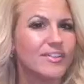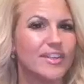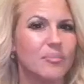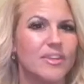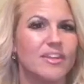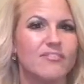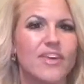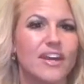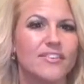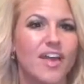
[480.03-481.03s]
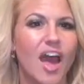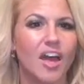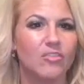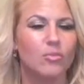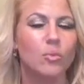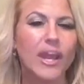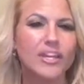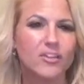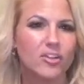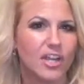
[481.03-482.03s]
examine the effects of
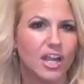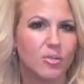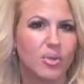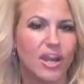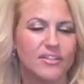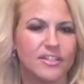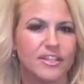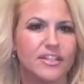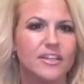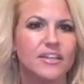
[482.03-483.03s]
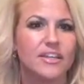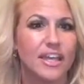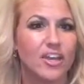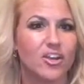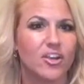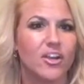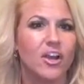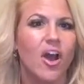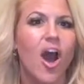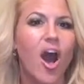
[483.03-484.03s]
regular chiropractic care
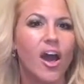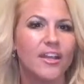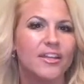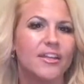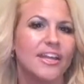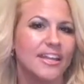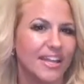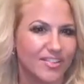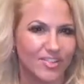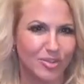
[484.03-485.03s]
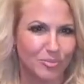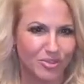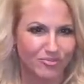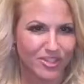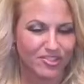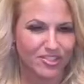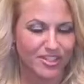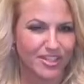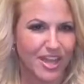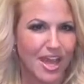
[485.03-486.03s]
on enhanced immune function,